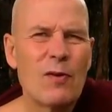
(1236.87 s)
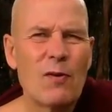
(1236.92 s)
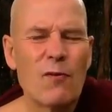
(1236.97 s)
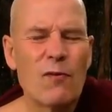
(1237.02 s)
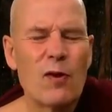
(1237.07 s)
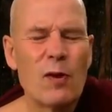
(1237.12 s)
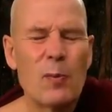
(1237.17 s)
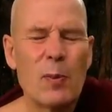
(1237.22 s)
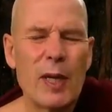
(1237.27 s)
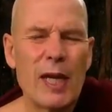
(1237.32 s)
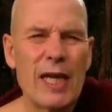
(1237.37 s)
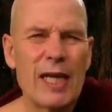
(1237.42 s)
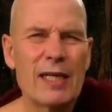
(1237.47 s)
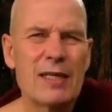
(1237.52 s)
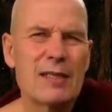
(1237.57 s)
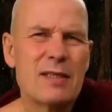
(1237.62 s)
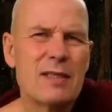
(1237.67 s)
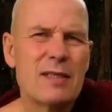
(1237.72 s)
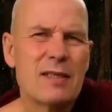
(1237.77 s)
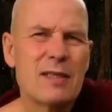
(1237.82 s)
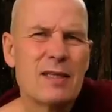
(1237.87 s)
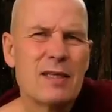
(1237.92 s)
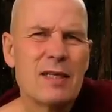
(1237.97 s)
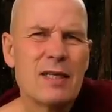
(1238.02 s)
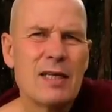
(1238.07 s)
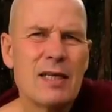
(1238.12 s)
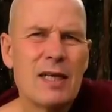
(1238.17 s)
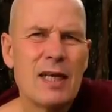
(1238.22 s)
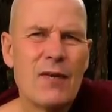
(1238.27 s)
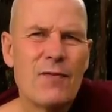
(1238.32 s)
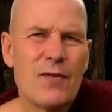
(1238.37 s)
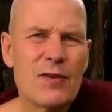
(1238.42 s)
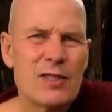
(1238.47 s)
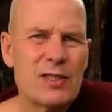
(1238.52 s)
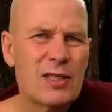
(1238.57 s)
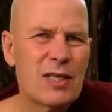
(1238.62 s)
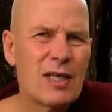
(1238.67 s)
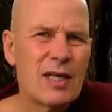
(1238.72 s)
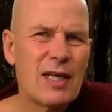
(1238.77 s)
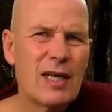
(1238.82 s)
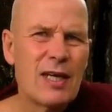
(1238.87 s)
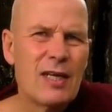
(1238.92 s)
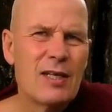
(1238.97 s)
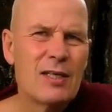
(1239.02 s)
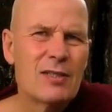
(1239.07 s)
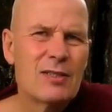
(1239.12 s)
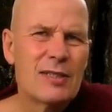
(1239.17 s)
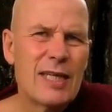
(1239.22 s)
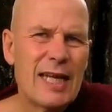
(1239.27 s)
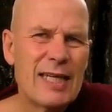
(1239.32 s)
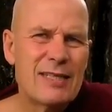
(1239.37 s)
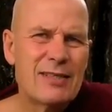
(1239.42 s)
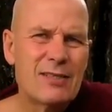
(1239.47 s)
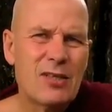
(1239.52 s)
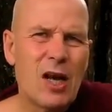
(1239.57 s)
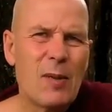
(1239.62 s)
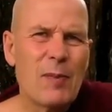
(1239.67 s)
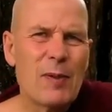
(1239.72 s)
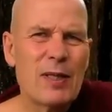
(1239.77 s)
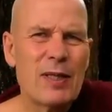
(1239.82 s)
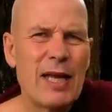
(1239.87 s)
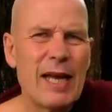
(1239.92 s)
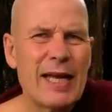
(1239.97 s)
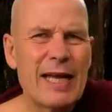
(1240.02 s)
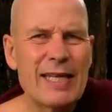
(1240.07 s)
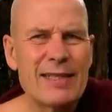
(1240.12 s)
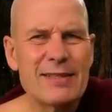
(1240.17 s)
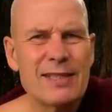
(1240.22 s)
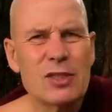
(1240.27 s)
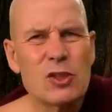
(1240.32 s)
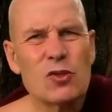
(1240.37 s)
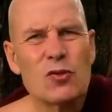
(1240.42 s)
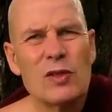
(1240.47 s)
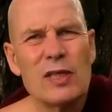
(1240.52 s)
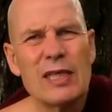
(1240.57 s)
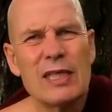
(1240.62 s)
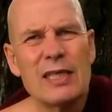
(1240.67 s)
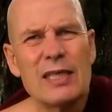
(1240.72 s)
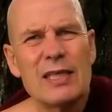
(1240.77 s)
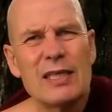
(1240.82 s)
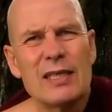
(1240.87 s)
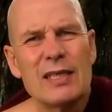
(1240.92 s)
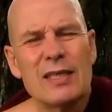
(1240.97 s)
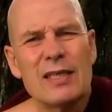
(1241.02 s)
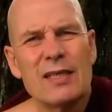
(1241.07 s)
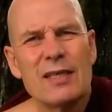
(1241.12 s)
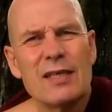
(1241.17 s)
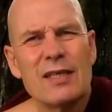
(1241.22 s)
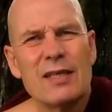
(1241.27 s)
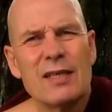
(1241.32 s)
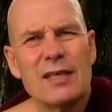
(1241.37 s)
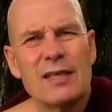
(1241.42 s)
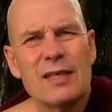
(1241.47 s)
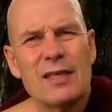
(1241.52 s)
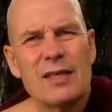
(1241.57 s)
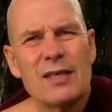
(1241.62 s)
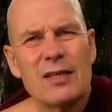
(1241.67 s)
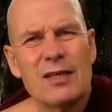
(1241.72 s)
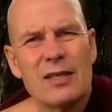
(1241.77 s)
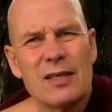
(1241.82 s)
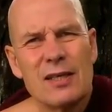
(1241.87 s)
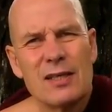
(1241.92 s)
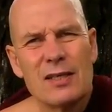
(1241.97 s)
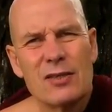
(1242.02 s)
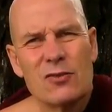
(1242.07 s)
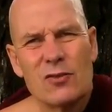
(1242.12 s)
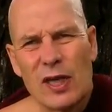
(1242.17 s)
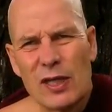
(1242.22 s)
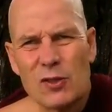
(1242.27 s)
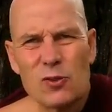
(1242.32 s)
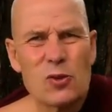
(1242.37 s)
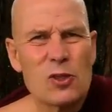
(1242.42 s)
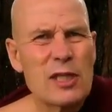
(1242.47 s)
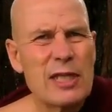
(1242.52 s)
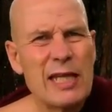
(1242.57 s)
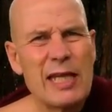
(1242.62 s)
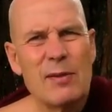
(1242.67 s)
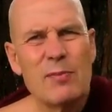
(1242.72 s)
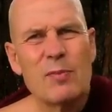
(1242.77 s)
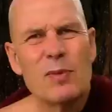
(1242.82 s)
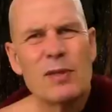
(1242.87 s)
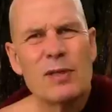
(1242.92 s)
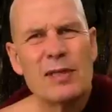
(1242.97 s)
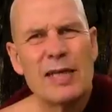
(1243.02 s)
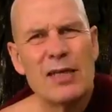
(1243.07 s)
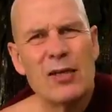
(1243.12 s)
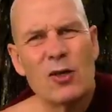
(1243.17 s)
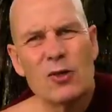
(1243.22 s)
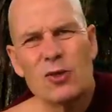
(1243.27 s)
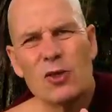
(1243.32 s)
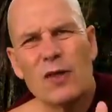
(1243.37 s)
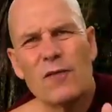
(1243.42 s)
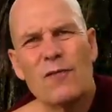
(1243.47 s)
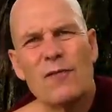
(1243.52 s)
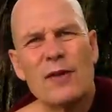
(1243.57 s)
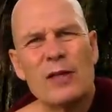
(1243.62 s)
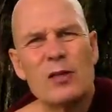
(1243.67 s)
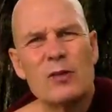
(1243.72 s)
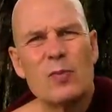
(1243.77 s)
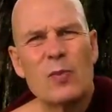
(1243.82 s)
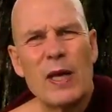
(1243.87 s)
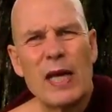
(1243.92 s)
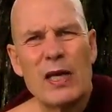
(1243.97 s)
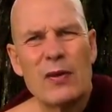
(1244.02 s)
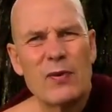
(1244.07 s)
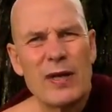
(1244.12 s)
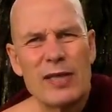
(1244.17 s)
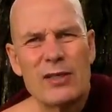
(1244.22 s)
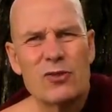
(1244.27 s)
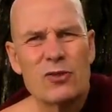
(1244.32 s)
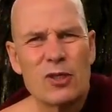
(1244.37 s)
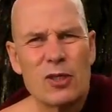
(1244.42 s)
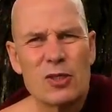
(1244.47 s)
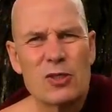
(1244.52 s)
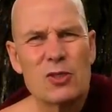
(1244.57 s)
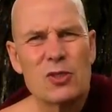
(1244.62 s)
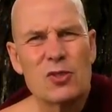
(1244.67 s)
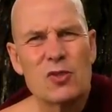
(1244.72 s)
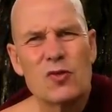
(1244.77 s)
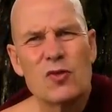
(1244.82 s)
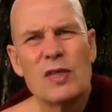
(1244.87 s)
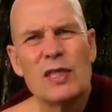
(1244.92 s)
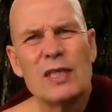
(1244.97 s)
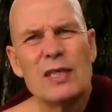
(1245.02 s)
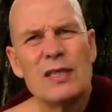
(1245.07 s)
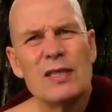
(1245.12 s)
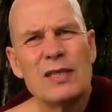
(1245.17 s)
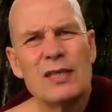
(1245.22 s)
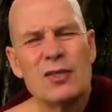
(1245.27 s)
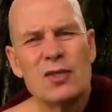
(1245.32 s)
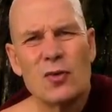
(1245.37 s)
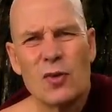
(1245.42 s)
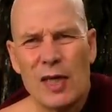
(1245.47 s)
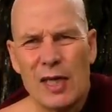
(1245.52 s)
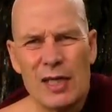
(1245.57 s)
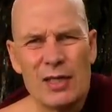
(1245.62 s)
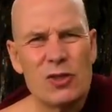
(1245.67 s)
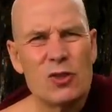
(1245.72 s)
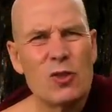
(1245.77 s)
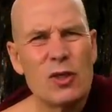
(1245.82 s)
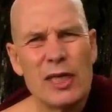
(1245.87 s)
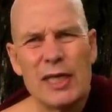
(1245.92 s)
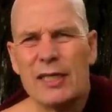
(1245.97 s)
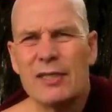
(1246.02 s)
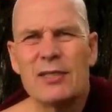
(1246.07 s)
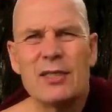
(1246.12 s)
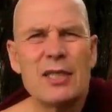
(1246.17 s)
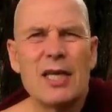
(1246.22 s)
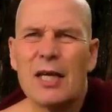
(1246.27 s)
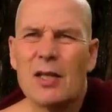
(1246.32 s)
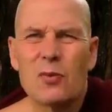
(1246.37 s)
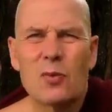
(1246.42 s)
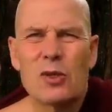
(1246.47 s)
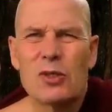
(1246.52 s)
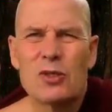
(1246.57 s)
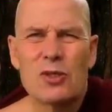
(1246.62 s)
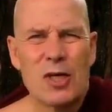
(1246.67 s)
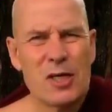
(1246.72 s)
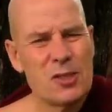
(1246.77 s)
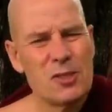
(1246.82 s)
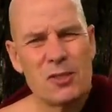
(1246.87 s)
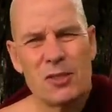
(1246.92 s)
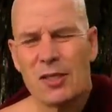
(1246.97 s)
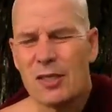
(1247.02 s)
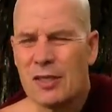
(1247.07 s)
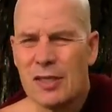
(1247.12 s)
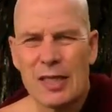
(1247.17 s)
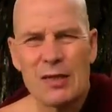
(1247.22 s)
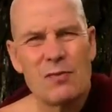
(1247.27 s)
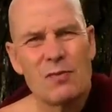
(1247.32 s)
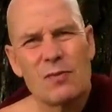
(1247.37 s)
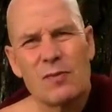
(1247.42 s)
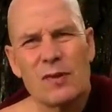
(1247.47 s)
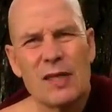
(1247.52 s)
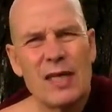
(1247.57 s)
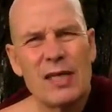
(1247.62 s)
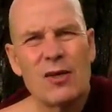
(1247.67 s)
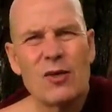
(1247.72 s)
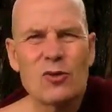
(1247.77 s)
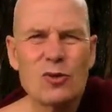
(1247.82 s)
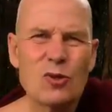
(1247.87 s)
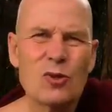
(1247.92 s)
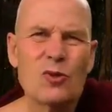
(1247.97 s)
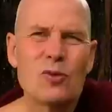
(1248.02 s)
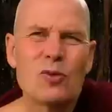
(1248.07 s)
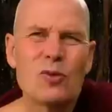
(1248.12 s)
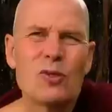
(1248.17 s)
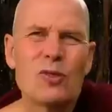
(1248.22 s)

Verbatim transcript: feel pain. If it stands up against a tree, try to sleep, then also it feels pain where it's touched the tree. So any solidity it will touch, that also